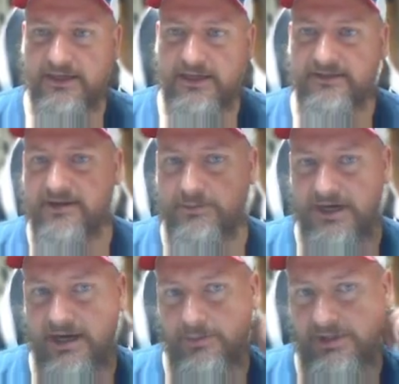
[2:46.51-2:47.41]
It's
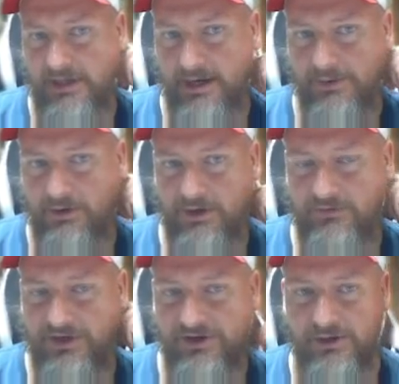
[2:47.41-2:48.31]
coming up and coming all the way
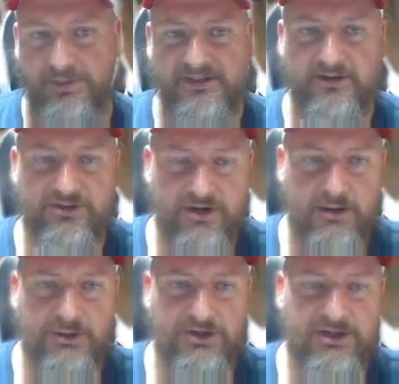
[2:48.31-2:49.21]
over here to the
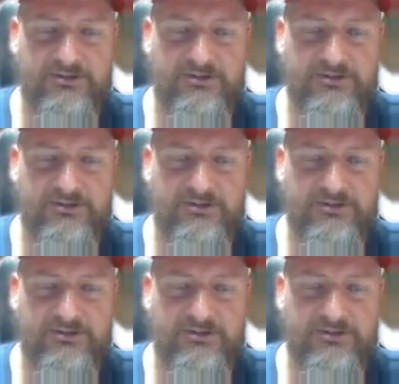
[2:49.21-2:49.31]
potentiometer.